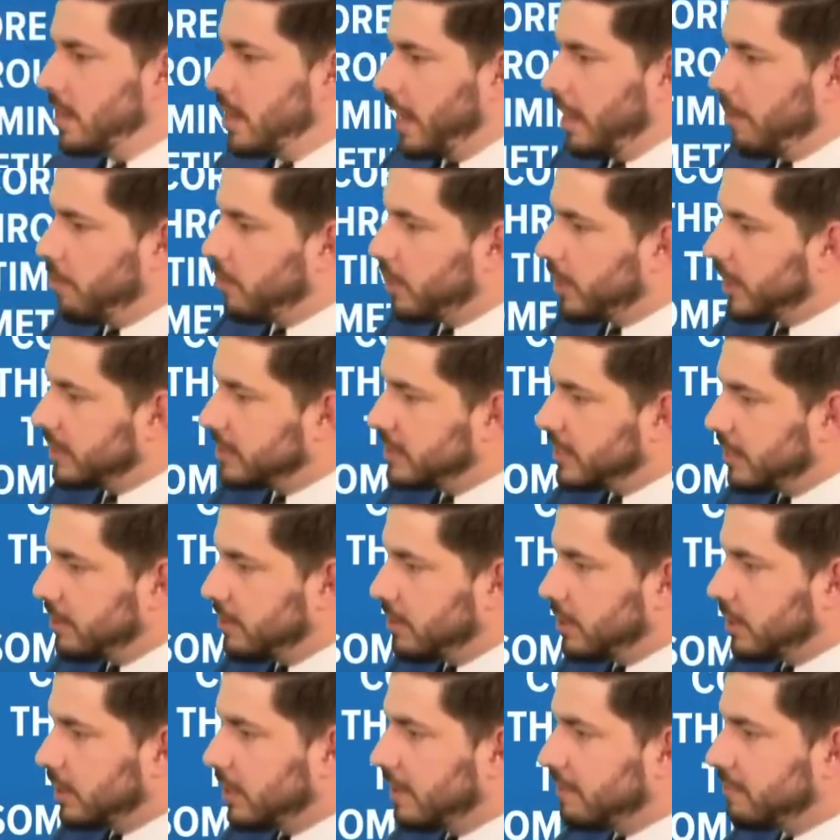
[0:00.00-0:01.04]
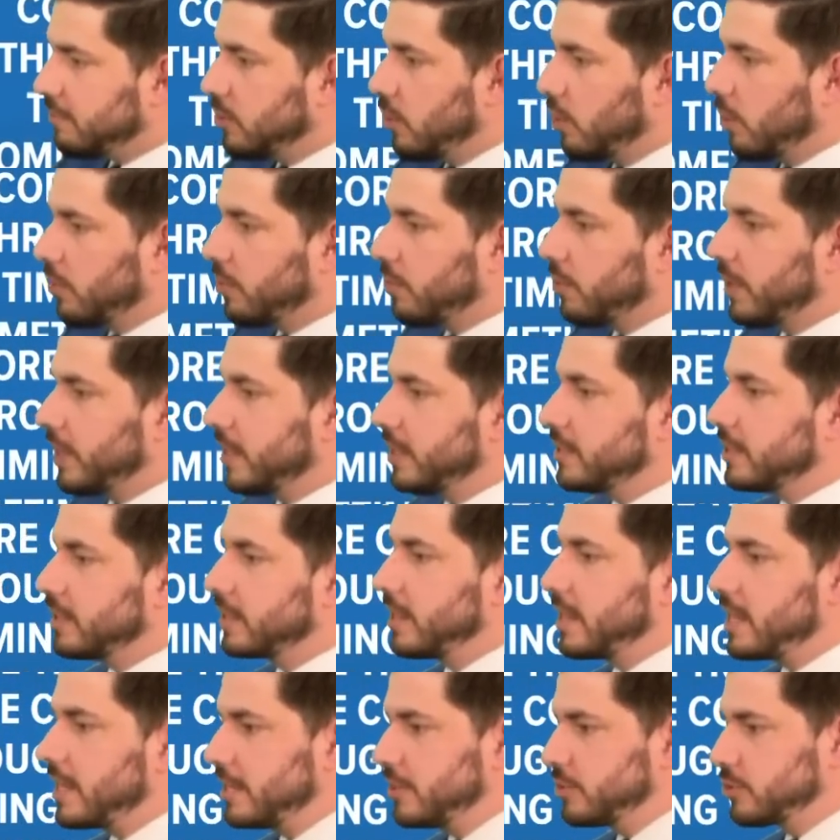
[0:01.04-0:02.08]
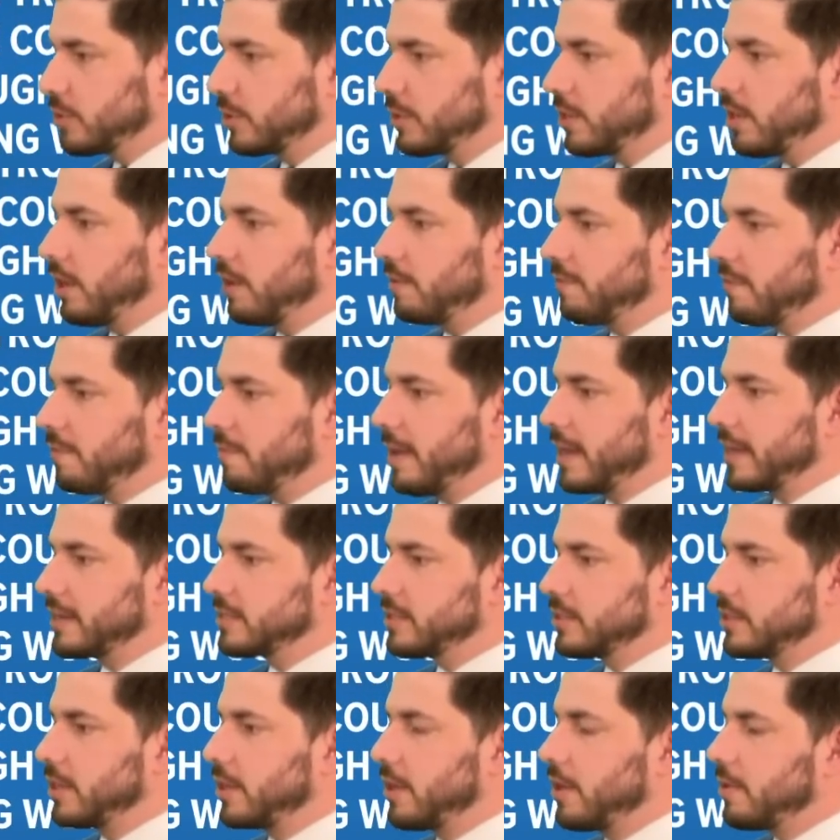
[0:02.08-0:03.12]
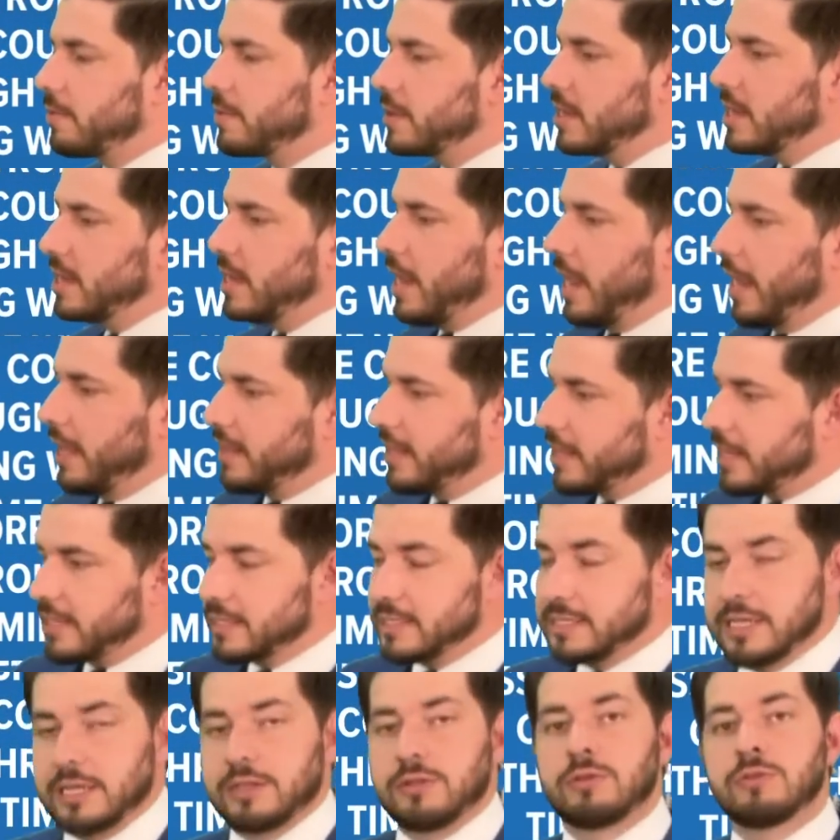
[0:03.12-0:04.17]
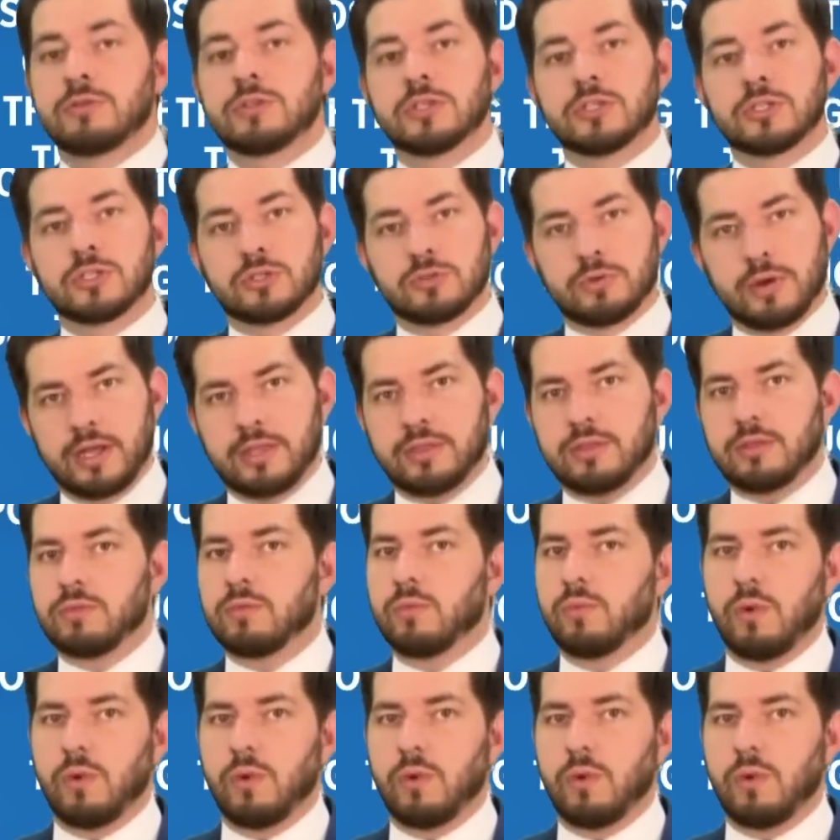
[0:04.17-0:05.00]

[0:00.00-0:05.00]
It will continue to lift northward into the eastern Gulf of Mexico and then continue to strengthen.